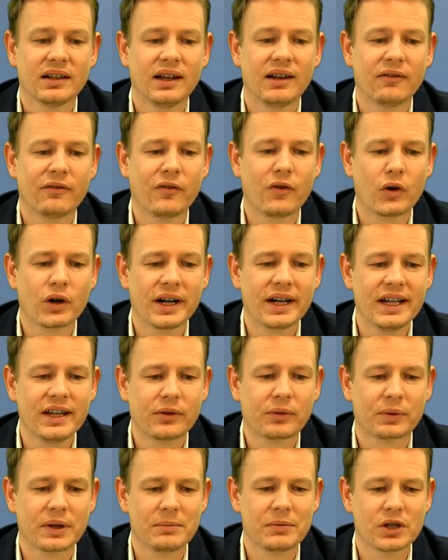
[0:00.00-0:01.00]
For
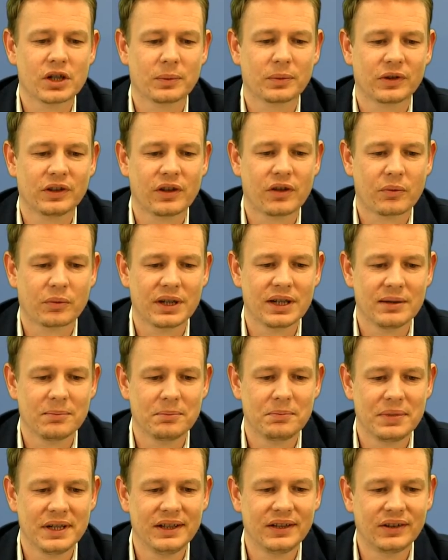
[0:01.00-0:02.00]
a3, bishop c3,
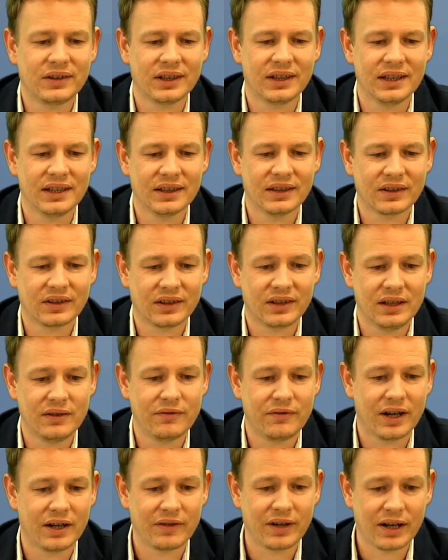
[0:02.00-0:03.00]
bc,
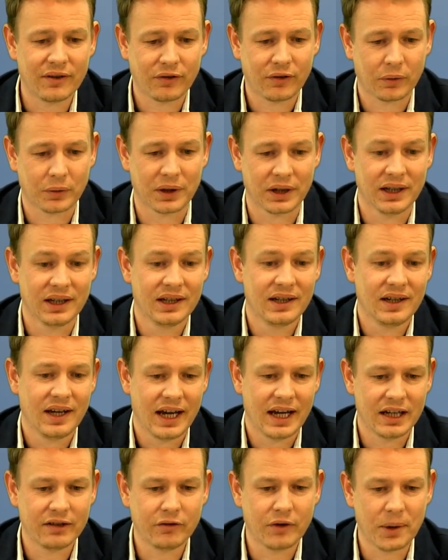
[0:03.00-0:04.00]
c5, f3.
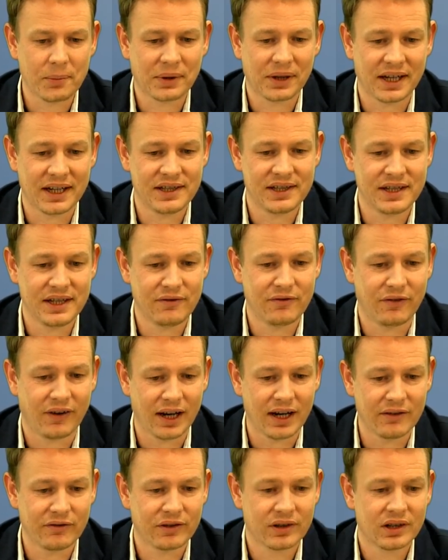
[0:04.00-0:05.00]
And if we play
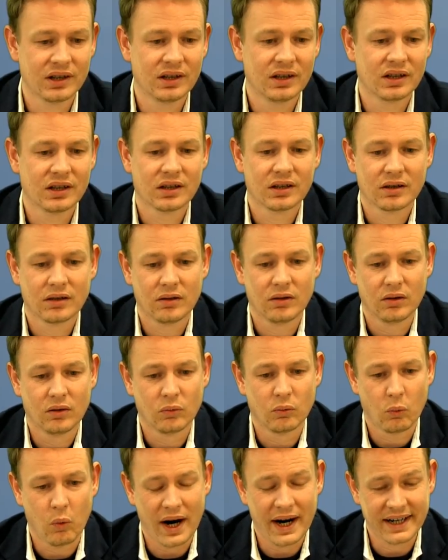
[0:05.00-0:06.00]
d5,
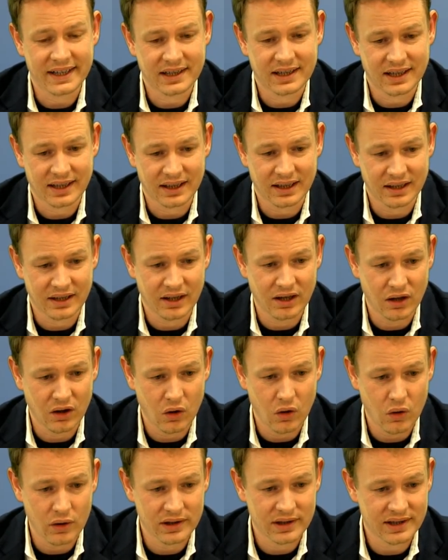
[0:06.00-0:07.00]
white can
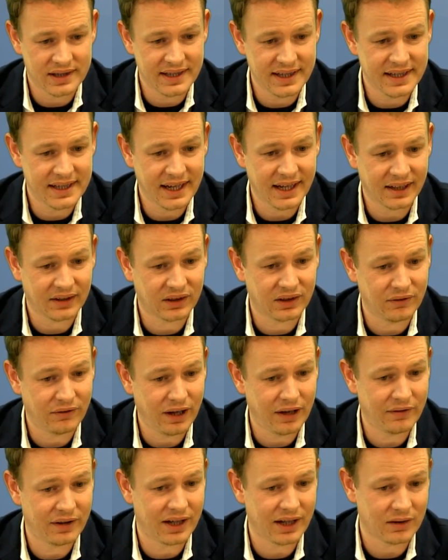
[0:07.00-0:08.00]
go d takes
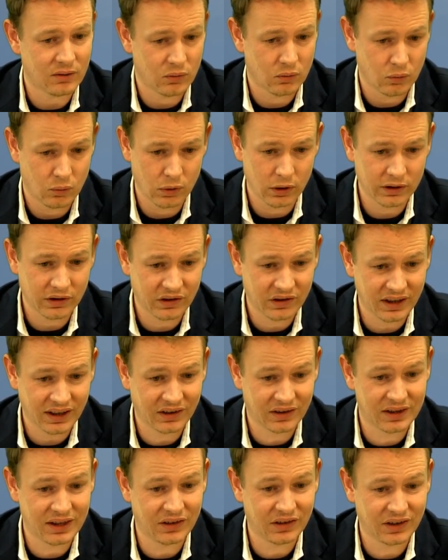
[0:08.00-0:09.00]
c5 again. Would
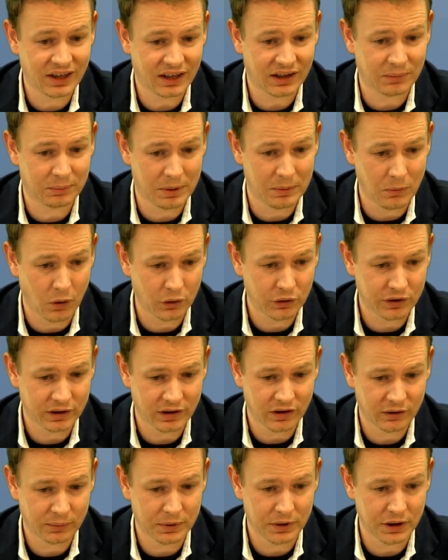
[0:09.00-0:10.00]
6d6 be most in
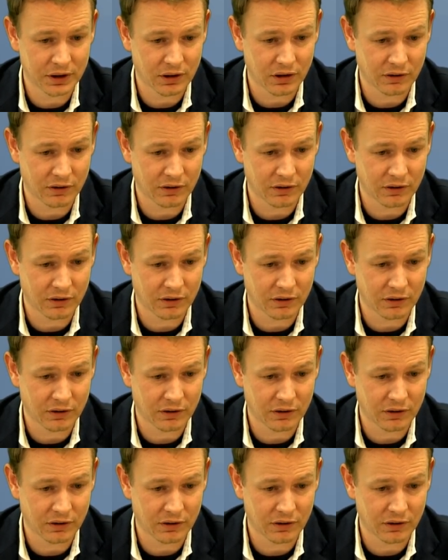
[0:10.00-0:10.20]
the spirit